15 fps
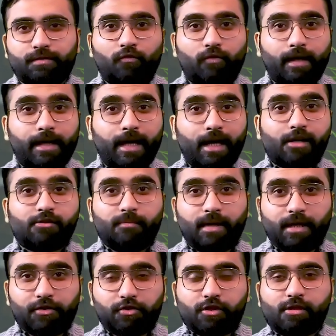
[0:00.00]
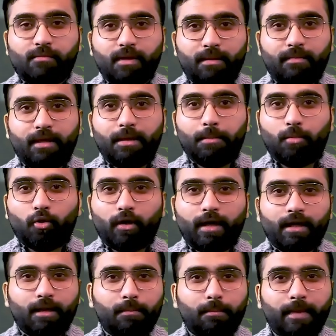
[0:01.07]
Finance managers may be
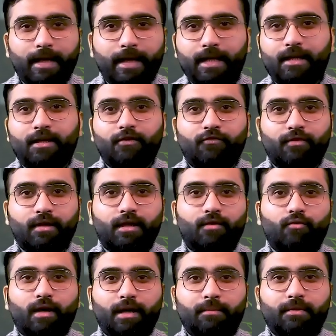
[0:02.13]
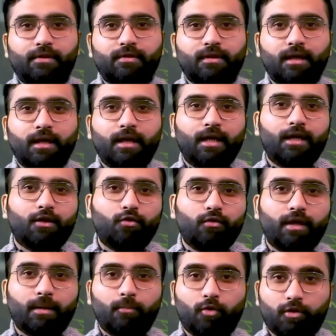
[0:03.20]
employed in many different environments,
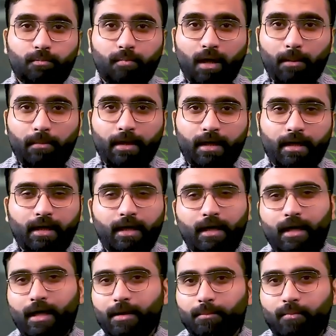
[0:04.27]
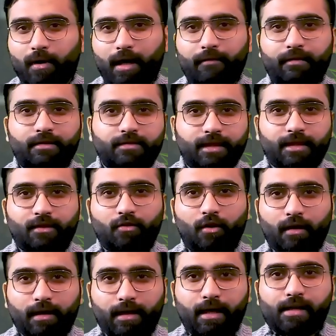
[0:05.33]
including both public and private sector
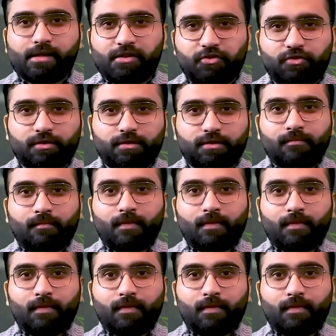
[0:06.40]
organizations.